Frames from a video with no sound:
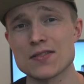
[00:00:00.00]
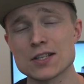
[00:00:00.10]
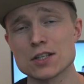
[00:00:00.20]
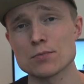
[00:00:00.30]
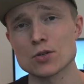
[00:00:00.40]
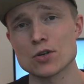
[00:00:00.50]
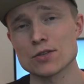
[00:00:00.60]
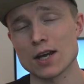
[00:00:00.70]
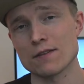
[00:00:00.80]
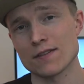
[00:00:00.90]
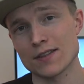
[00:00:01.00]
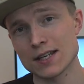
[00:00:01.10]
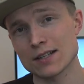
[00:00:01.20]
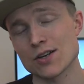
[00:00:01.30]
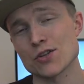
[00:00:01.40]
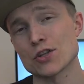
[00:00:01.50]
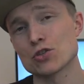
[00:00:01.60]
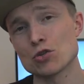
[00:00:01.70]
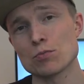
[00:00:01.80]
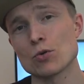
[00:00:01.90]
this is because I think the
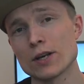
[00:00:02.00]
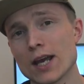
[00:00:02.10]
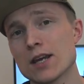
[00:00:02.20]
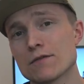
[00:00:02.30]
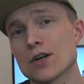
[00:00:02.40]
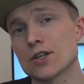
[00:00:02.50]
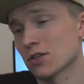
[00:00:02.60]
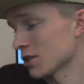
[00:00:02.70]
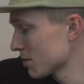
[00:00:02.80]
2.8 versions,